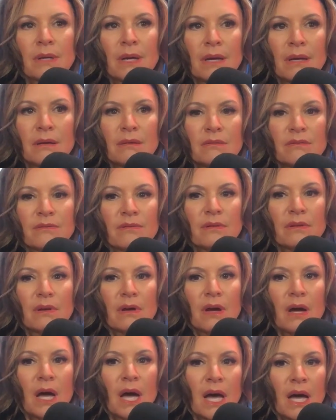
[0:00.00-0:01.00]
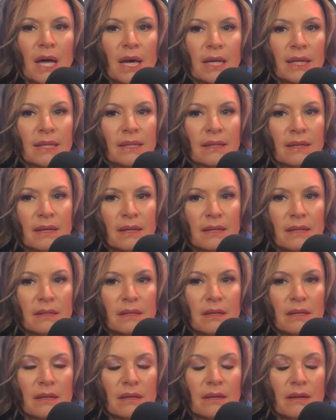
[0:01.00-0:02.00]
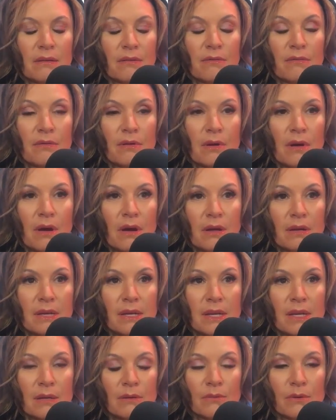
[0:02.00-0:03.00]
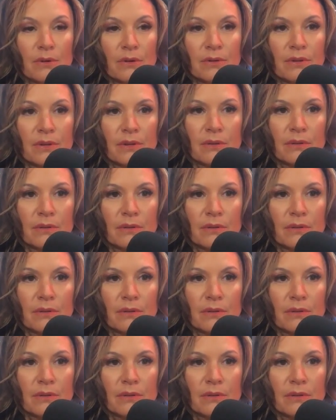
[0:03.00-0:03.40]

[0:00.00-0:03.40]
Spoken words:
have high net worth